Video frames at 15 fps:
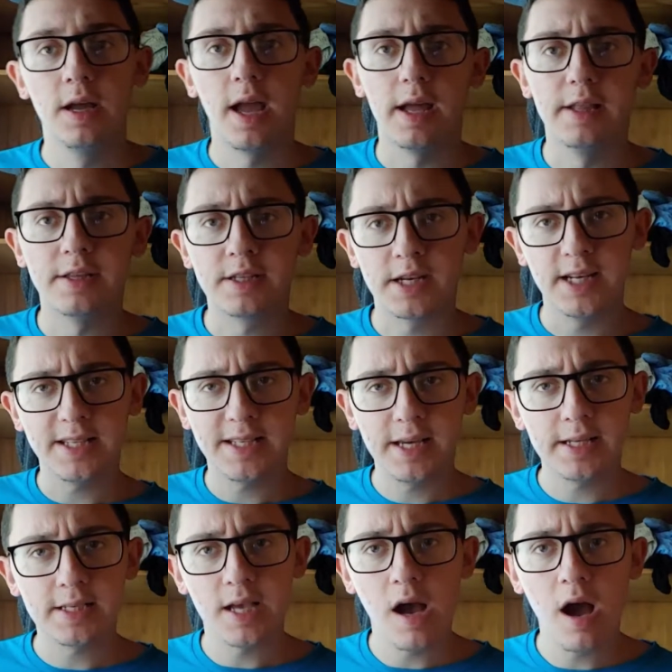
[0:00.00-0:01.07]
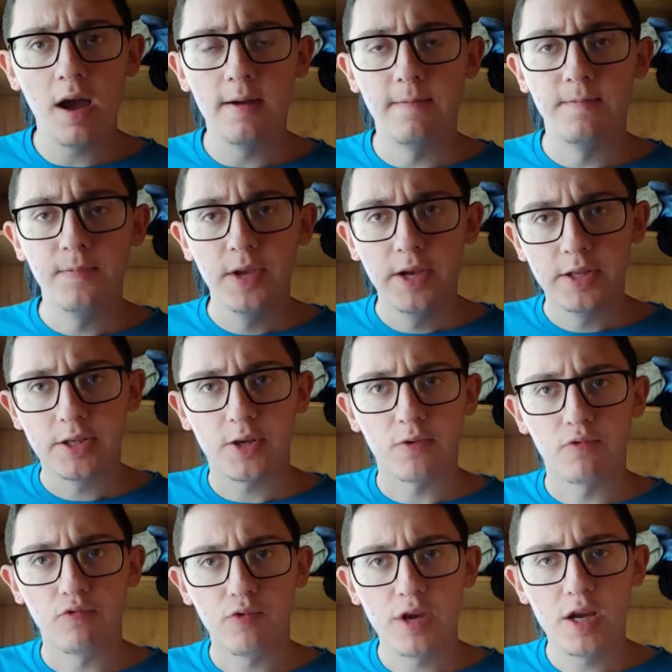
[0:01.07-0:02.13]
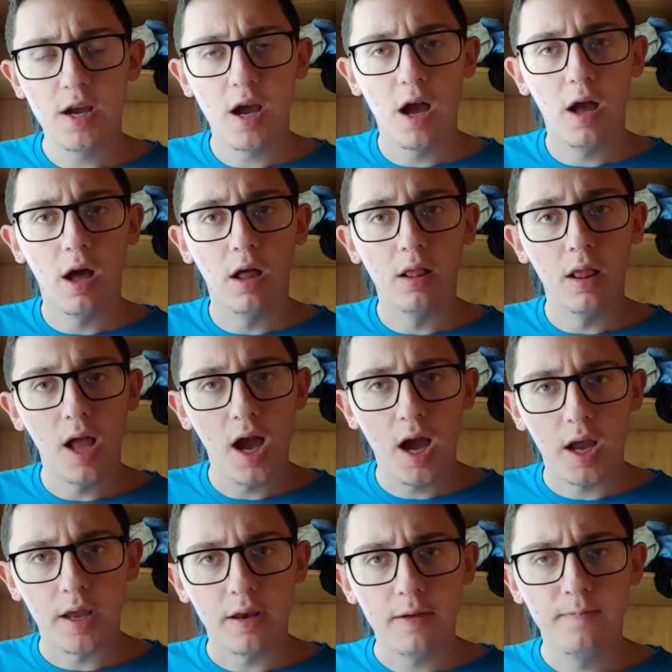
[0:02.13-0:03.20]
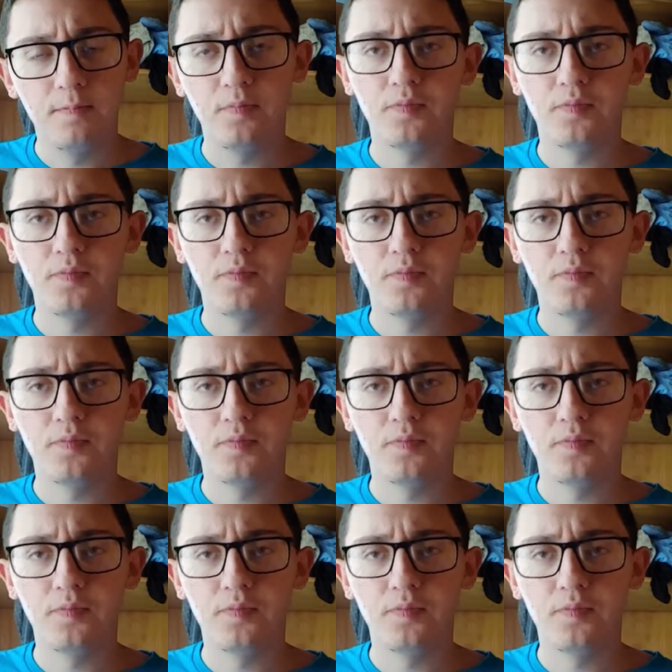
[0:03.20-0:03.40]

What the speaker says: And it's going to take time to realign